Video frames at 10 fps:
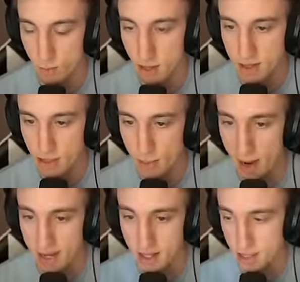Wait, there's a
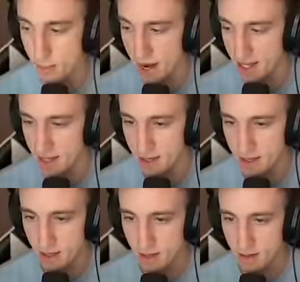body. There's a body.
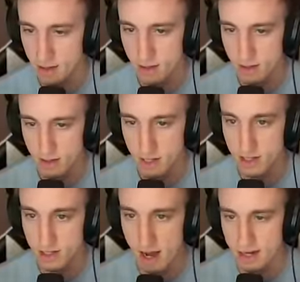
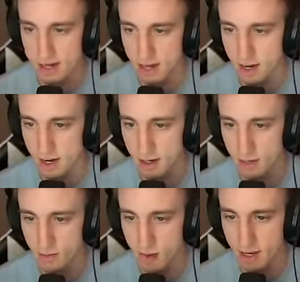He's knocked down there.
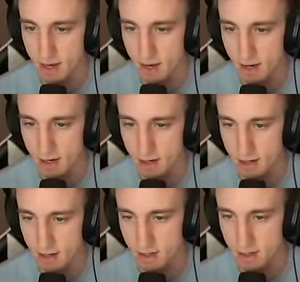Right here.
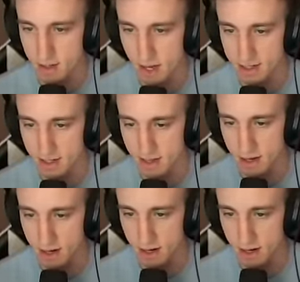He's knocked in there.